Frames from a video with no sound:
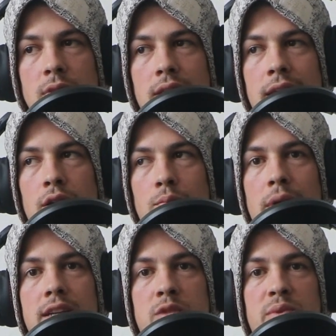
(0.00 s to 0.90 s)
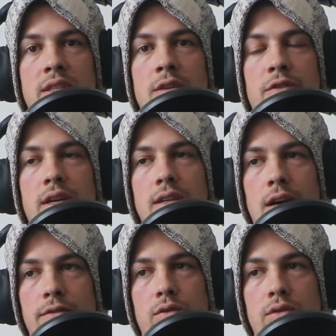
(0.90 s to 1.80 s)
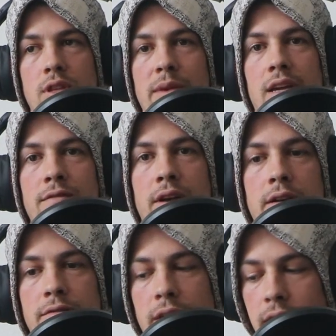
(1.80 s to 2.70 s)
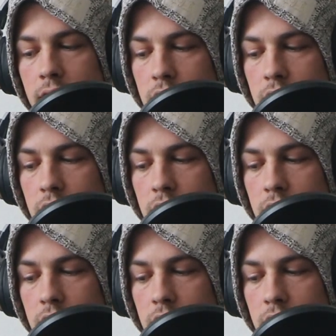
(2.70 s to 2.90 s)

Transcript: they don't make specific enough goals. They make it very vague.